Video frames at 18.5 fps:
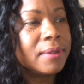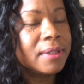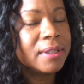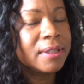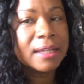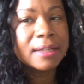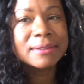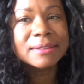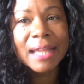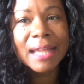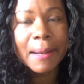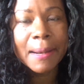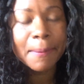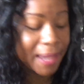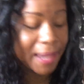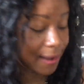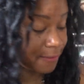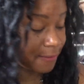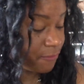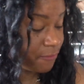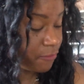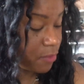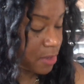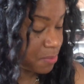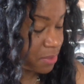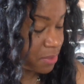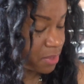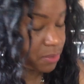there's a lot of back and
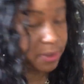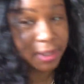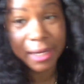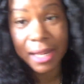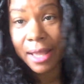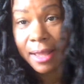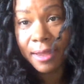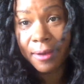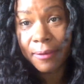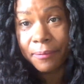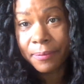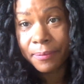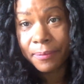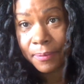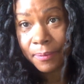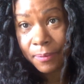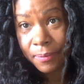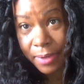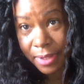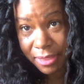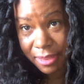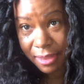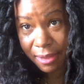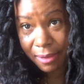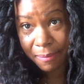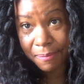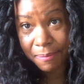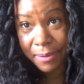forth with
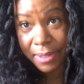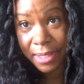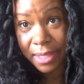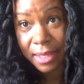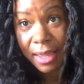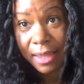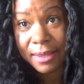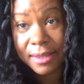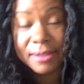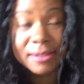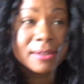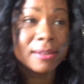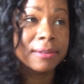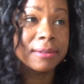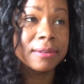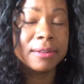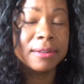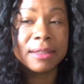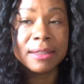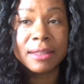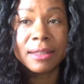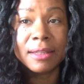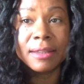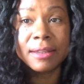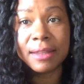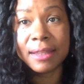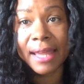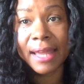him, but I guess the
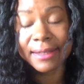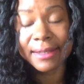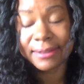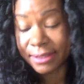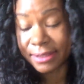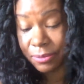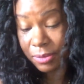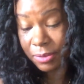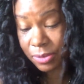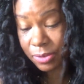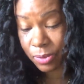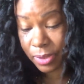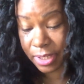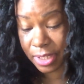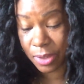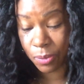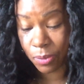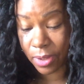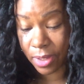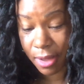last thing was when he went